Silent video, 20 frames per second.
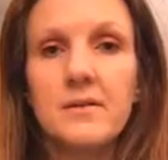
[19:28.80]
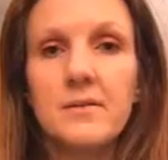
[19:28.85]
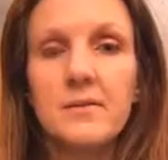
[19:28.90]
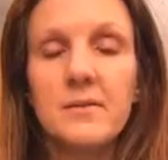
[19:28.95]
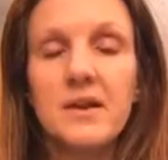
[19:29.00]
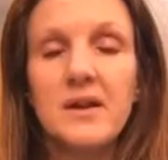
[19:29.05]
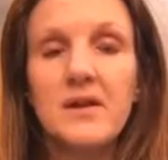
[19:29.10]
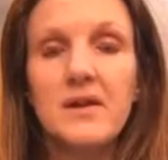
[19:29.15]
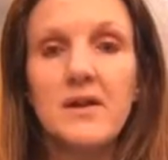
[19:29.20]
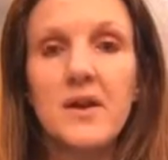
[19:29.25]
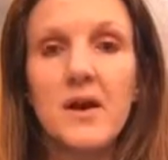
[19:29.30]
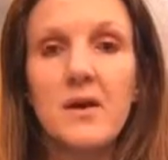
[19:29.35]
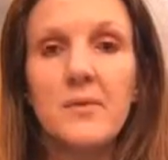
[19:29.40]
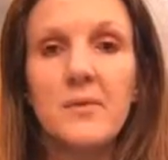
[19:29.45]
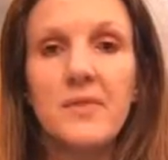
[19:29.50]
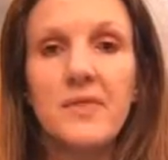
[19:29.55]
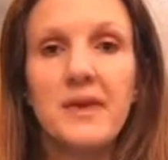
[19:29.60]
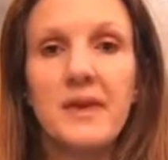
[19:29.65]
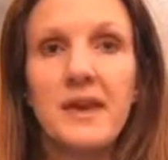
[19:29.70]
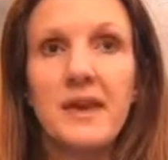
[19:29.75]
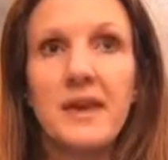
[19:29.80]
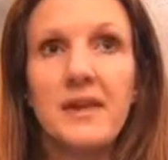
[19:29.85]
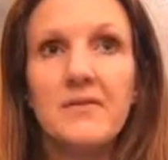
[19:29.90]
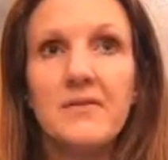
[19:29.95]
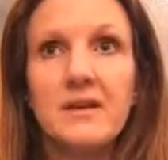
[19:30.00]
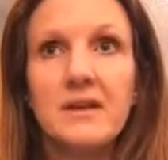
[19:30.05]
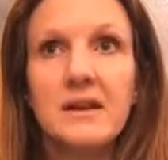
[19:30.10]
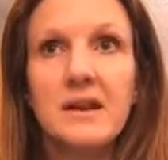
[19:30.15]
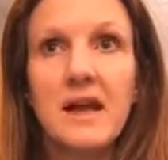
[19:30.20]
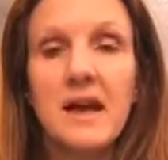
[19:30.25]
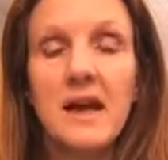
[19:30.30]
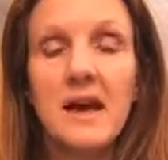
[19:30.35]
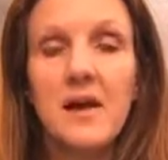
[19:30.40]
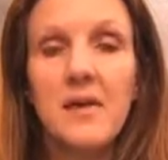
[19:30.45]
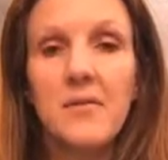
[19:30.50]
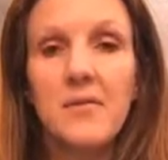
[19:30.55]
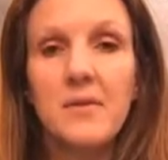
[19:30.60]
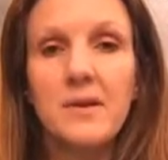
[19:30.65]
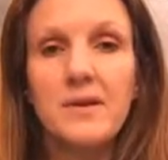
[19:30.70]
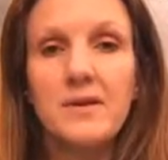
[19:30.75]
we are not with the here and
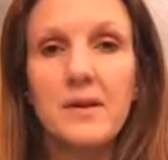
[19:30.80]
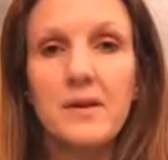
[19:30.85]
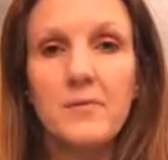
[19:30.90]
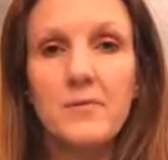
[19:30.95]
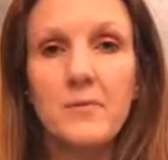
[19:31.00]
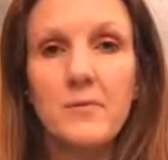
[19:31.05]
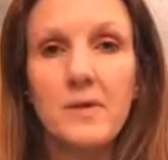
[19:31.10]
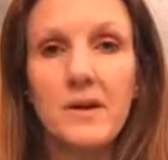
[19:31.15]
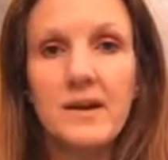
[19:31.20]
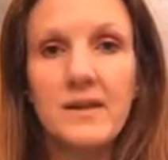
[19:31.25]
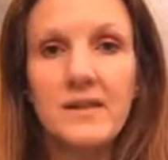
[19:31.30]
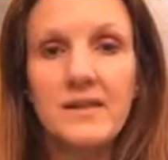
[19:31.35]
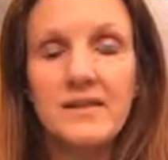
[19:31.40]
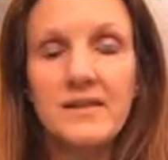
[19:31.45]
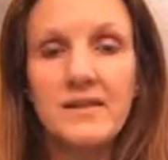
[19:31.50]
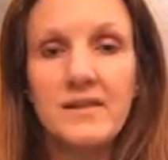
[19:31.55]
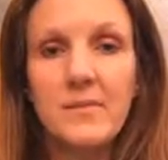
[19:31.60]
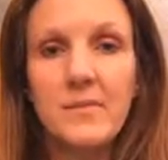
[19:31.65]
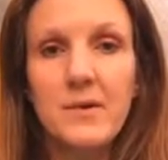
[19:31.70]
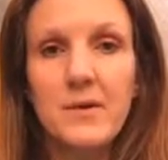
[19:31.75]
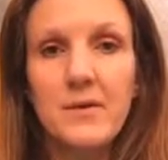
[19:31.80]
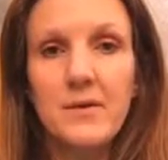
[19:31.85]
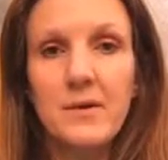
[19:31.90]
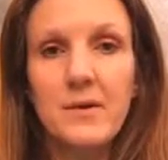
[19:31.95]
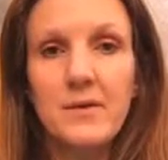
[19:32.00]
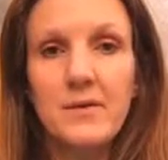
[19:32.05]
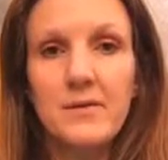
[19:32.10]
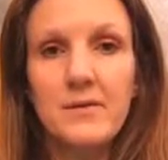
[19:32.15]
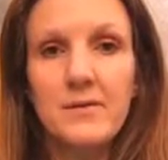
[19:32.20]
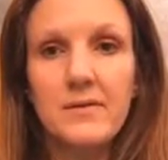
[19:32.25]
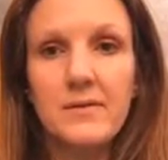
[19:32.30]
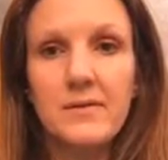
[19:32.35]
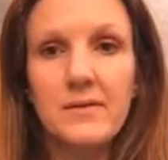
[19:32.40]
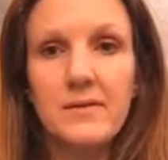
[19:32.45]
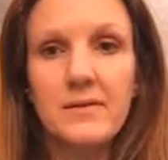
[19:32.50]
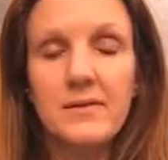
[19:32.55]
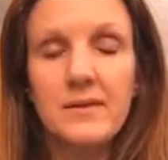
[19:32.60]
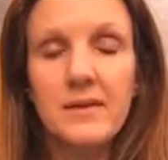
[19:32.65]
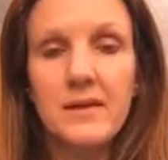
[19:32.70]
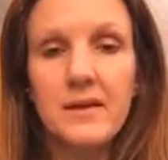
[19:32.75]
now. We don't witness the
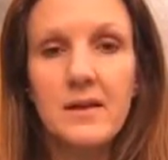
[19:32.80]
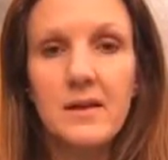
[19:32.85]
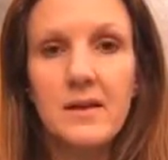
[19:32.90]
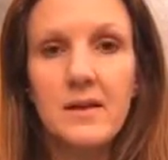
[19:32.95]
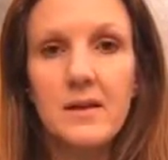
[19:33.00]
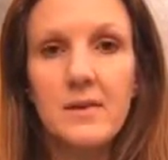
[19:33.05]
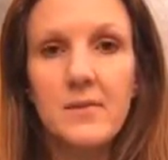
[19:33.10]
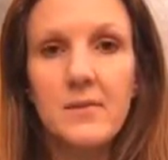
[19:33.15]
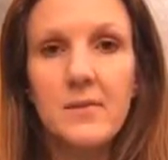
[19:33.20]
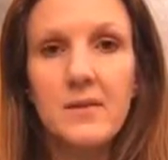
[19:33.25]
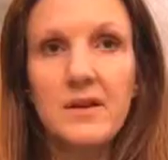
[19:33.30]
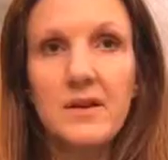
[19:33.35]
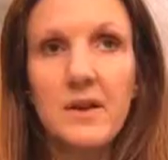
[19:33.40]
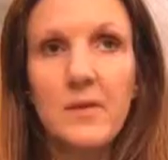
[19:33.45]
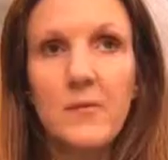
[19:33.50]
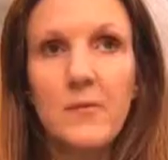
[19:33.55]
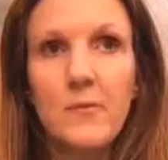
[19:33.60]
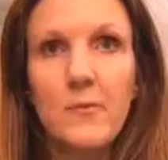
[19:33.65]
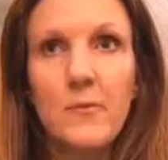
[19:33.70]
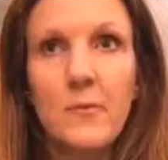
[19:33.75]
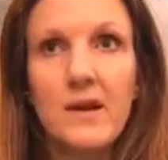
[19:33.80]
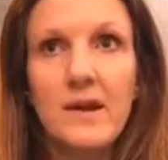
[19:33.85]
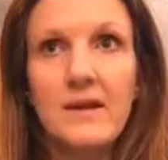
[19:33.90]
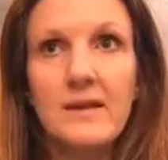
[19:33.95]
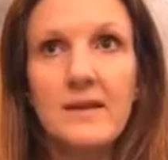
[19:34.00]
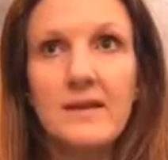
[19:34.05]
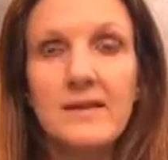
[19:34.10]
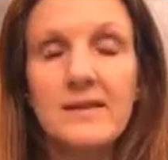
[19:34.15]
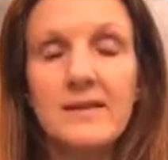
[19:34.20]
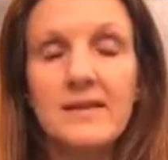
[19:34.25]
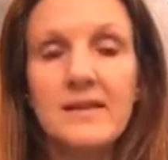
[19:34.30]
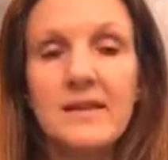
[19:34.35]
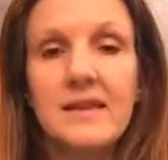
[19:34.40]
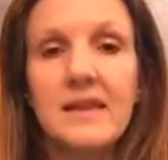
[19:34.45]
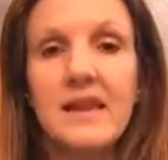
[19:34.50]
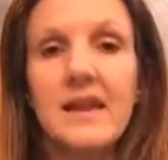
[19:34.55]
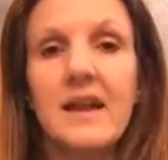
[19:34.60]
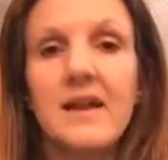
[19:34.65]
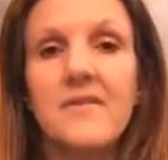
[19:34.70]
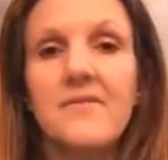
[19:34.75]
miracles. We don't witness the
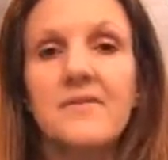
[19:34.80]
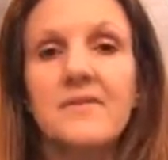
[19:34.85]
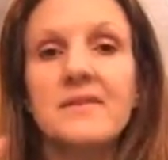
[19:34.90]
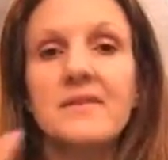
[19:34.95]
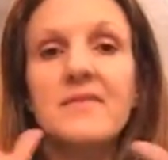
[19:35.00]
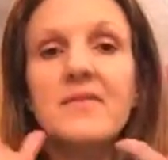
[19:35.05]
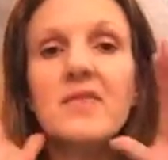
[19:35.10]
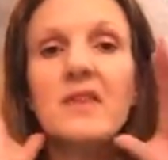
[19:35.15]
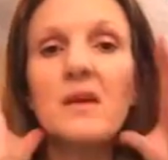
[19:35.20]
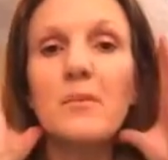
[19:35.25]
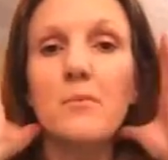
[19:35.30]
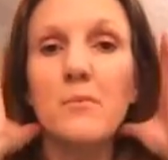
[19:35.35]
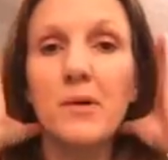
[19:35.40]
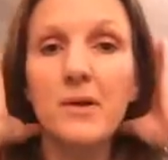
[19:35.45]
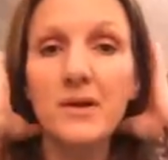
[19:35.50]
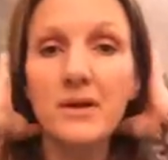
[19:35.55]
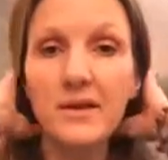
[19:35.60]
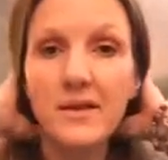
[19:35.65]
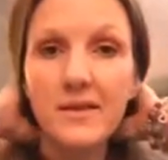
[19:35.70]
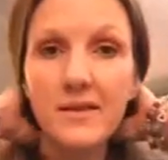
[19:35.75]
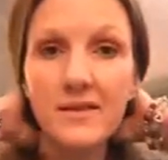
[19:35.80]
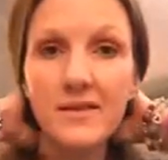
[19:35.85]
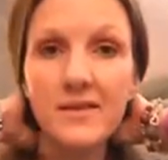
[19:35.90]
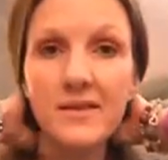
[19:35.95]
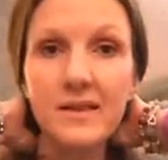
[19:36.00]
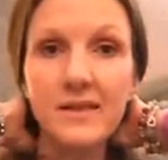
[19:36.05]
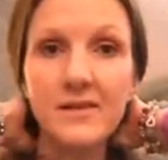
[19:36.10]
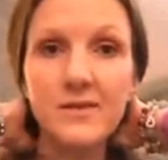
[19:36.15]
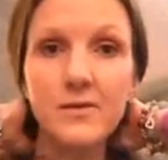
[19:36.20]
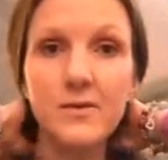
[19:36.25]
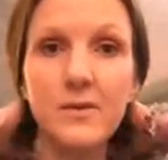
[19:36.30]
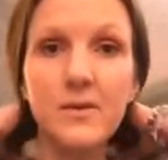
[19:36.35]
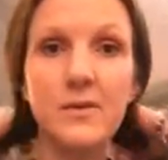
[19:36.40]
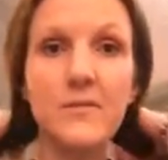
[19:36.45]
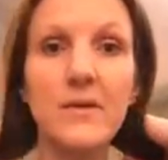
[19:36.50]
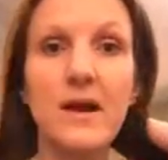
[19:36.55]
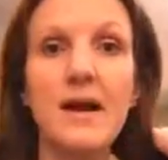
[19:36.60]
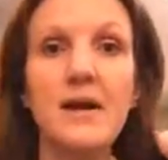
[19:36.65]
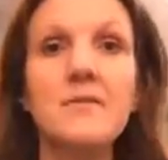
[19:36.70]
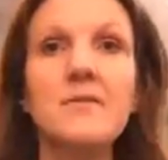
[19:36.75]
gifts and the abundance that's all
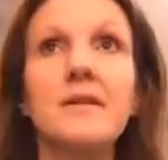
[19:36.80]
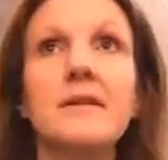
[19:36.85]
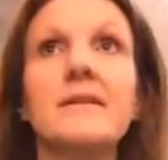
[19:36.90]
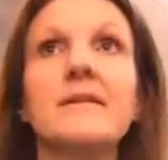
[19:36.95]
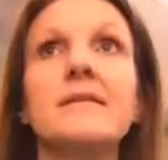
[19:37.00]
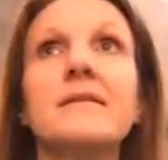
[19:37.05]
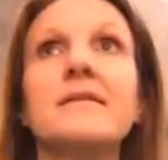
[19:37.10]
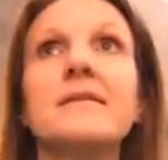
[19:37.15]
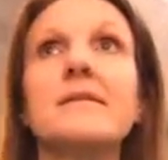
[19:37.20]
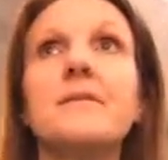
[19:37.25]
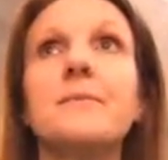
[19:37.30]
around us.